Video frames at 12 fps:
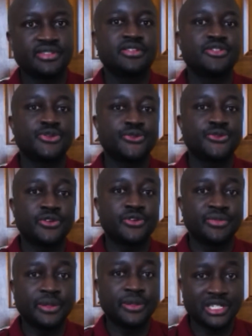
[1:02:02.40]
So from the
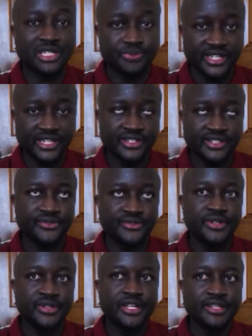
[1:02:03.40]
perspective
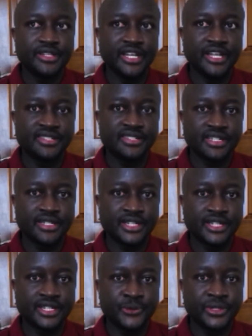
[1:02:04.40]
that
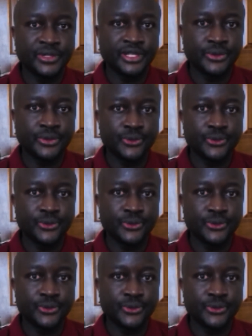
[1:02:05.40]
we